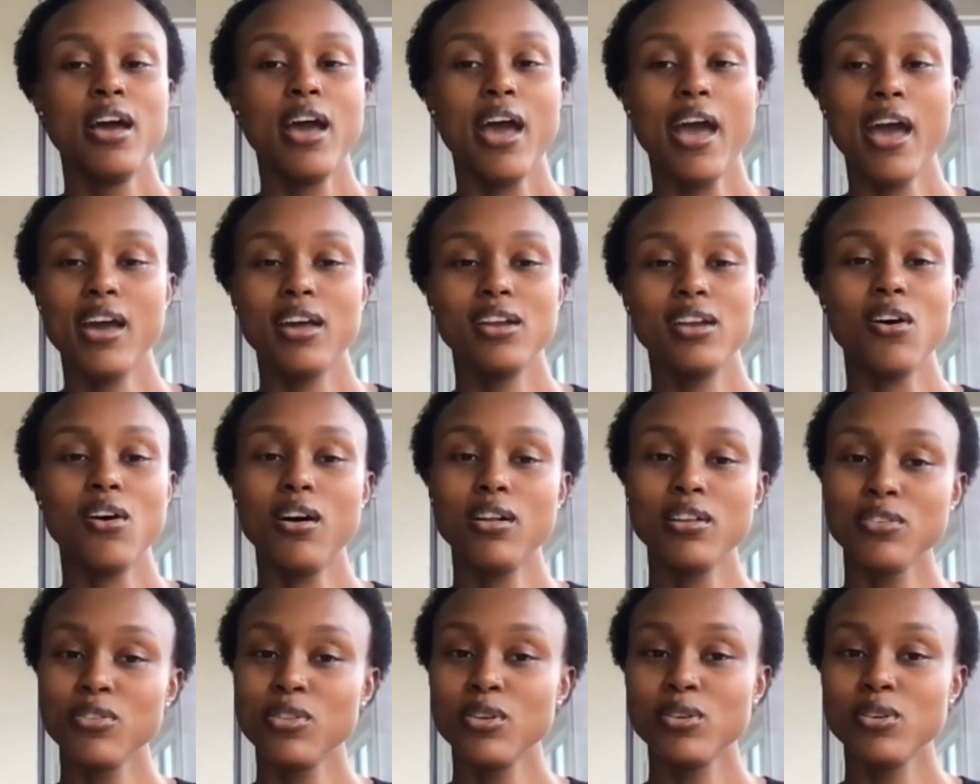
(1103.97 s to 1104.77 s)
And
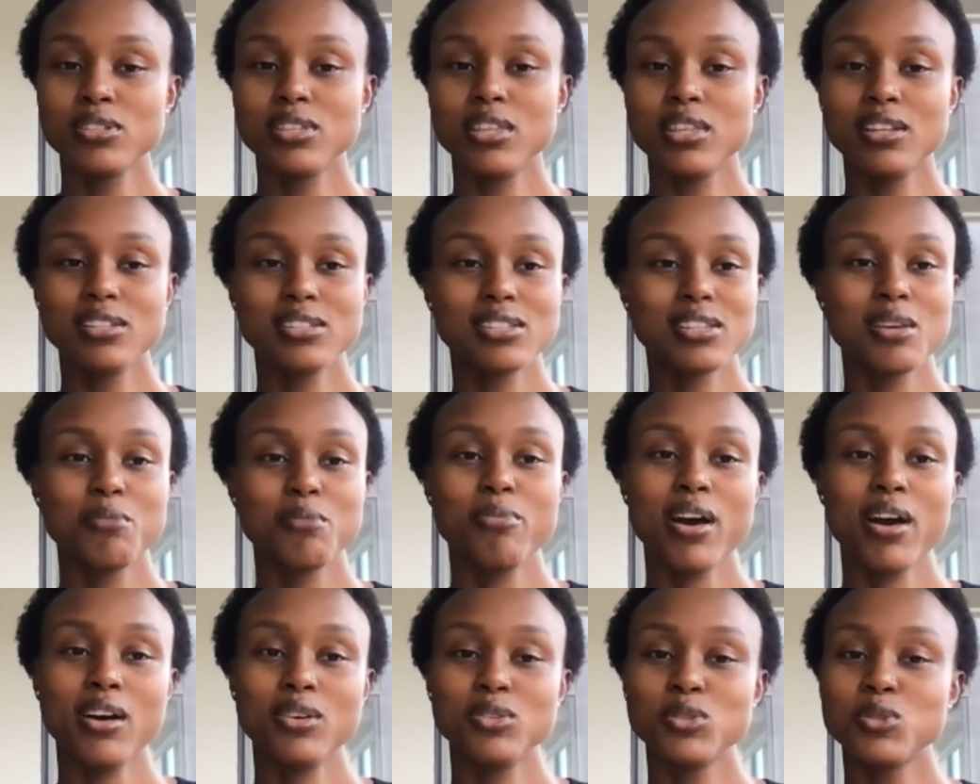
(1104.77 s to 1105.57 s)
all of those things
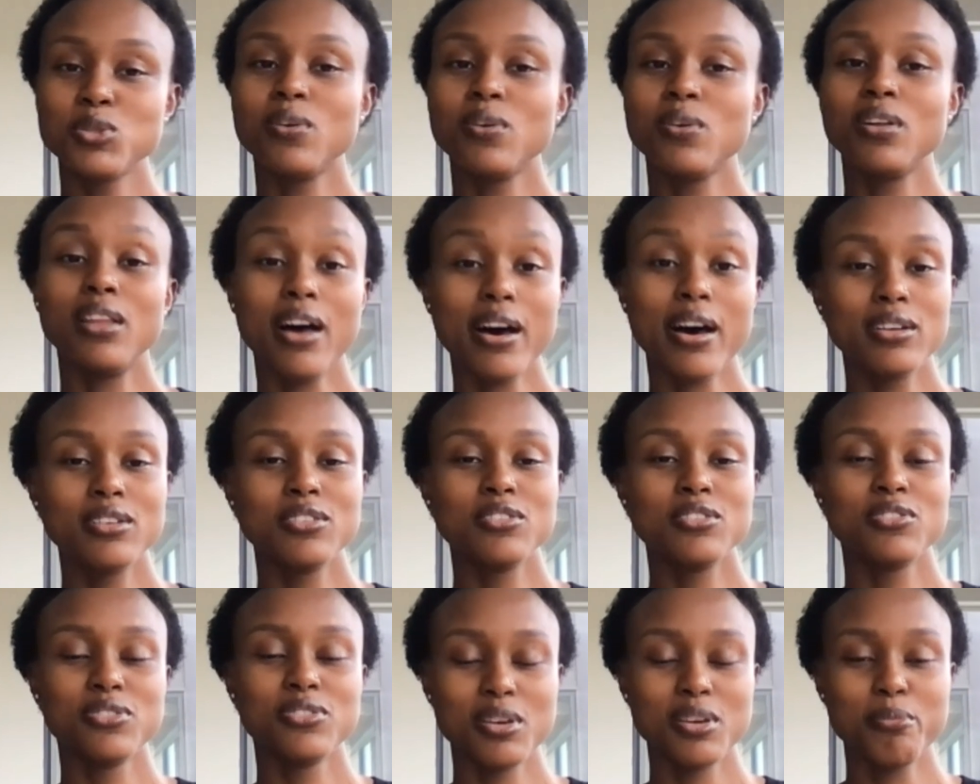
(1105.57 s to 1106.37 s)
compound to a lot
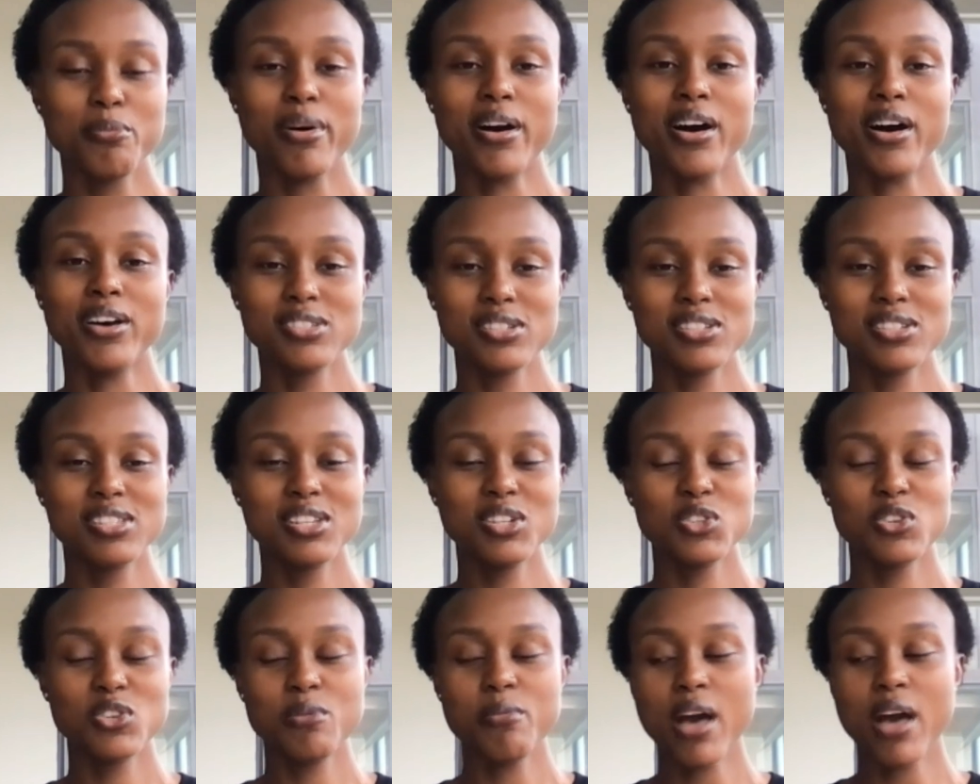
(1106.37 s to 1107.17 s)
of imposter
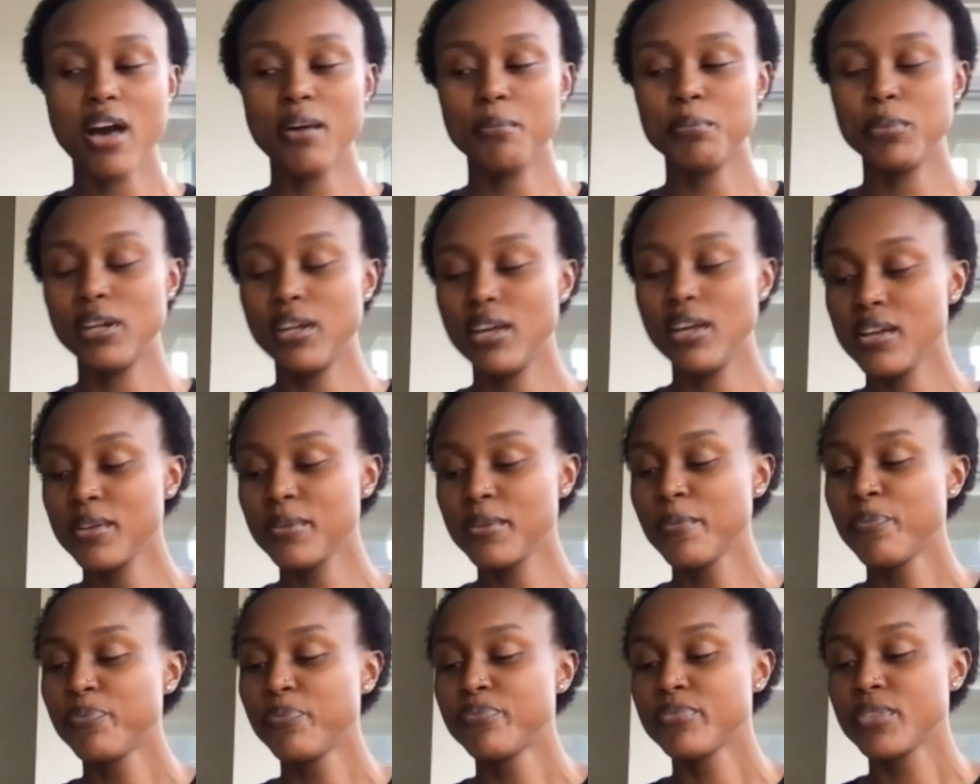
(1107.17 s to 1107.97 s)
syndrome
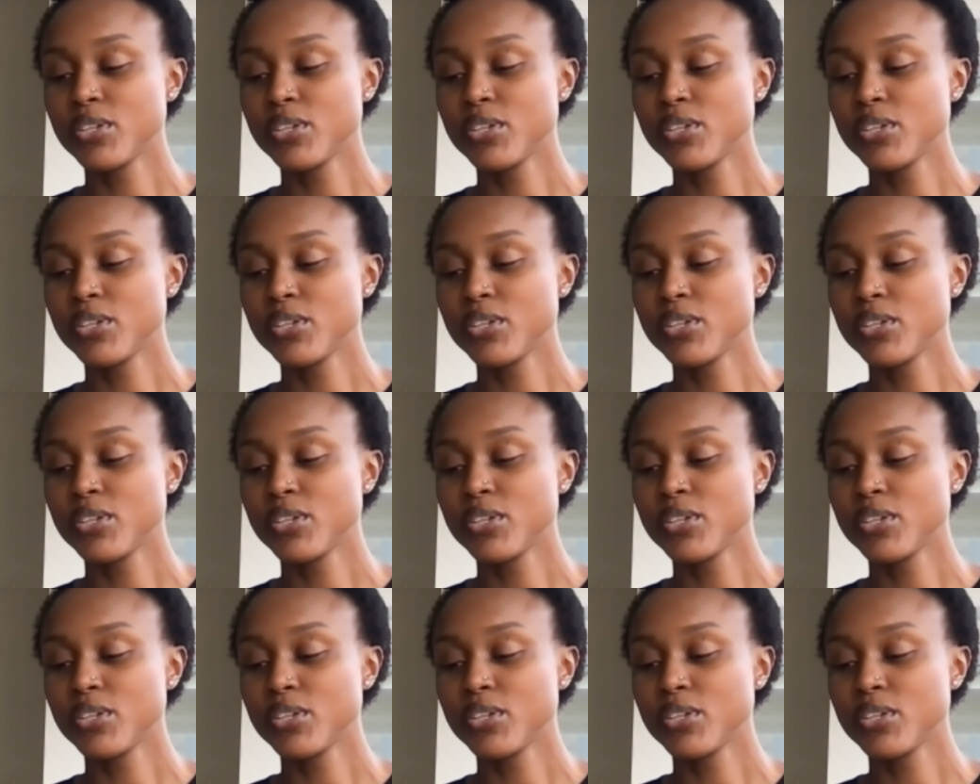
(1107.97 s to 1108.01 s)
happening.